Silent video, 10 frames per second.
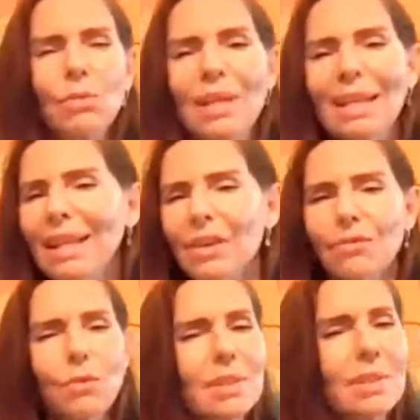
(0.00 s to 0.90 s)
really
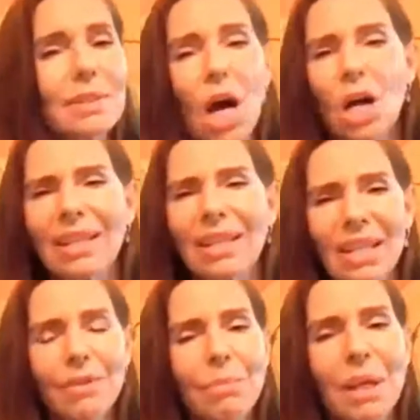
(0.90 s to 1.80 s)
life was not
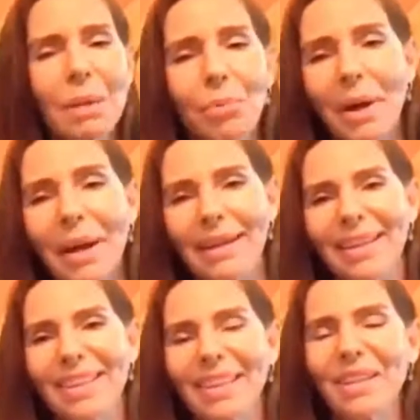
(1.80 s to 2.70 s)
giving me a
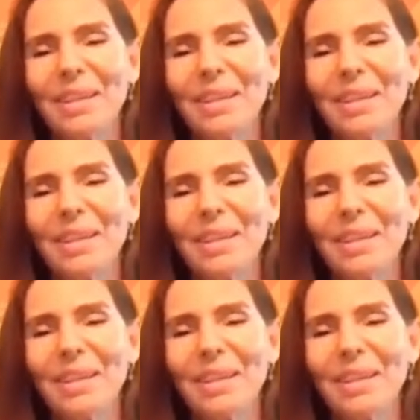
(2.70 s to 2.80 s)
break.